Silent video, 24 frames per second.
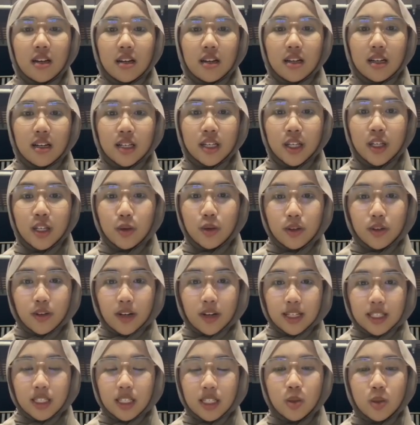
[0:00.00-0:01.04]
acute
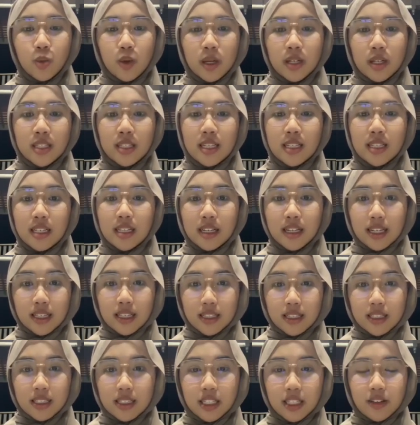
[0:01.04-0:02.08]
crisis, where things are
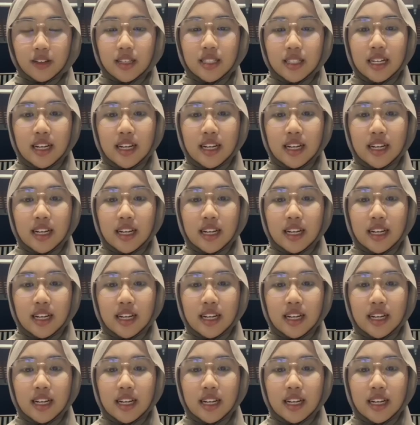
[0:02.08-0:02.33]
getting serious